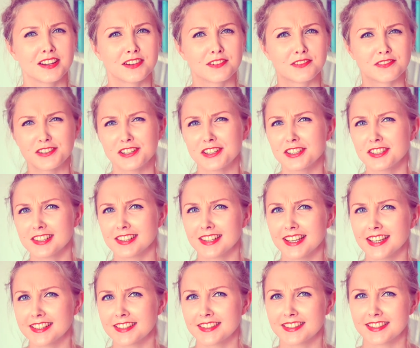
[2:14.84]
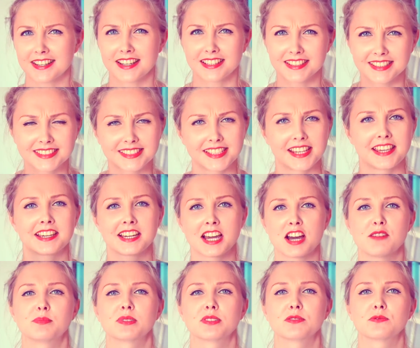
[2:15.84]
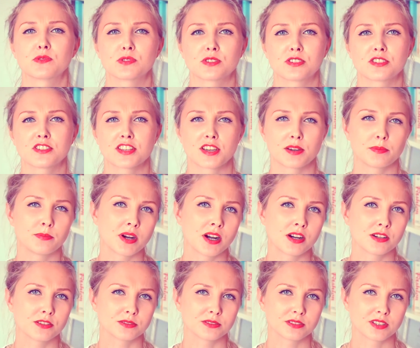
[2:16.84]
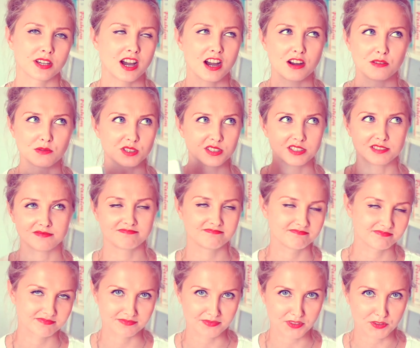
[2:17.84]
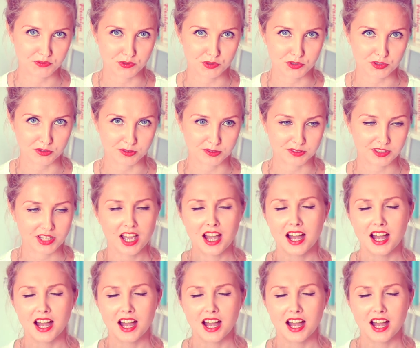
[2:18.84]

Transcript: First, let's say a couple words about our world.